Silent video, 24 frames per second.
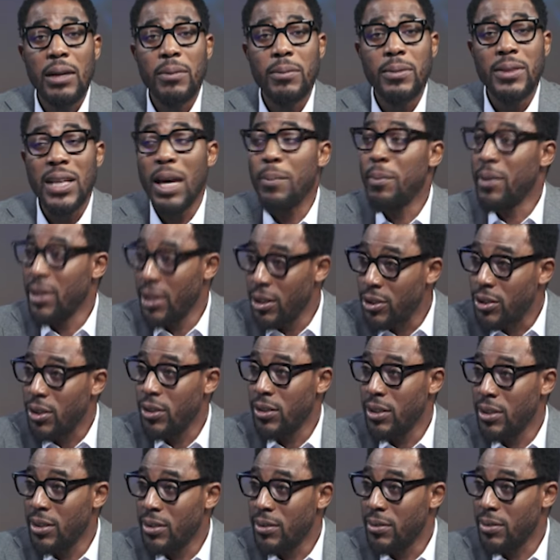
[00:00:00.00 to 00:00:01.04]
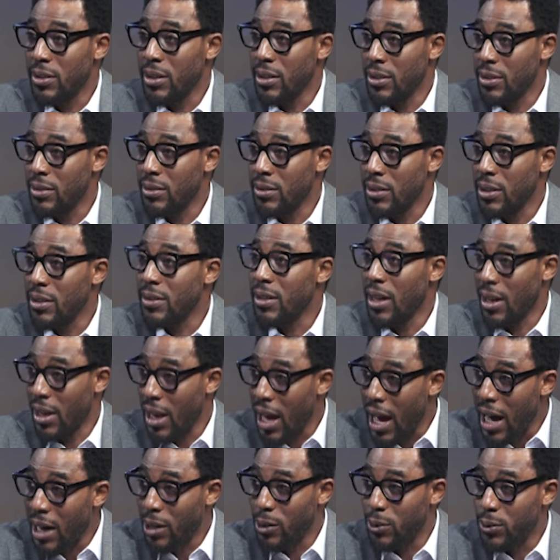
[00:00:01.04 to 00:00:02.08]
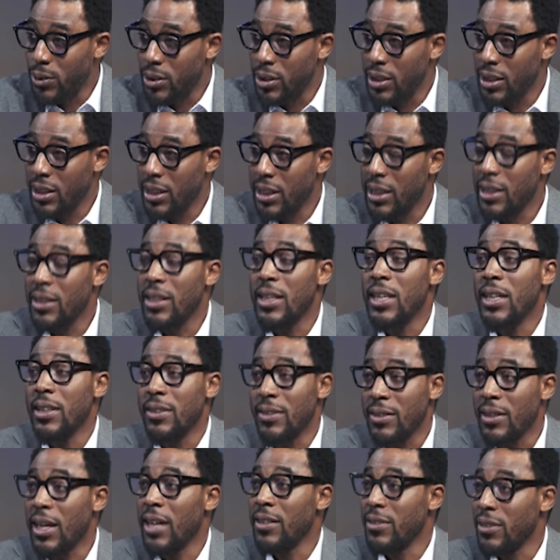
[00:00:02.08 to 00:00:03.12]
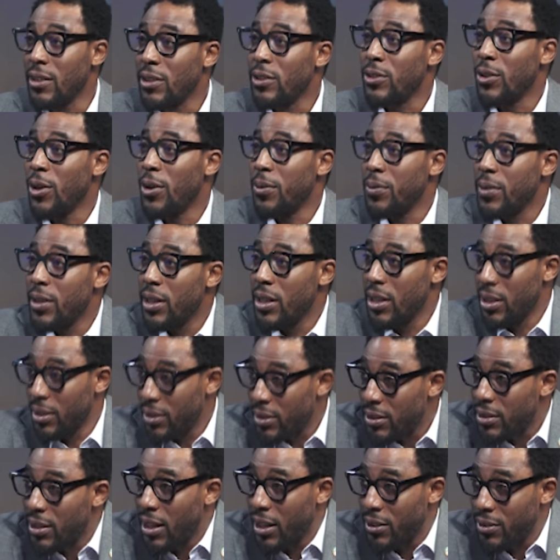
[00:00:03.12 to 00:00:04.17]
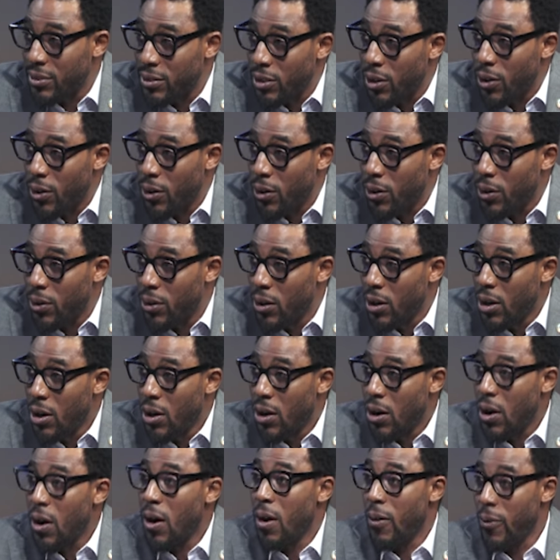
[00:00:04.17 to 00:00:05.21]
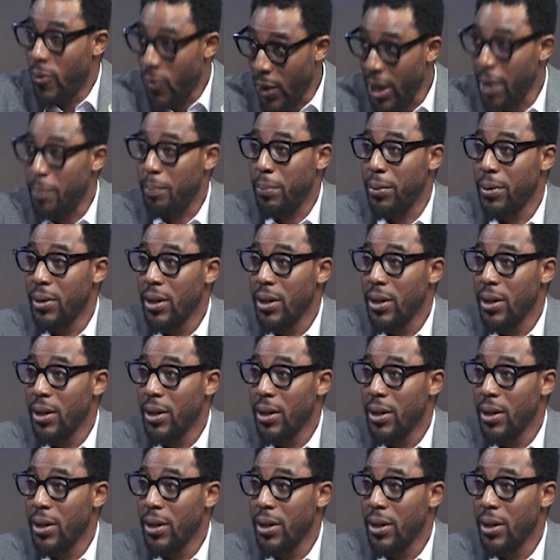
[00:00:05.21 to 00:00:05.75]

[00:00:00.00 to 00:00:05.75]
termination is allowed in instances of incest or rape,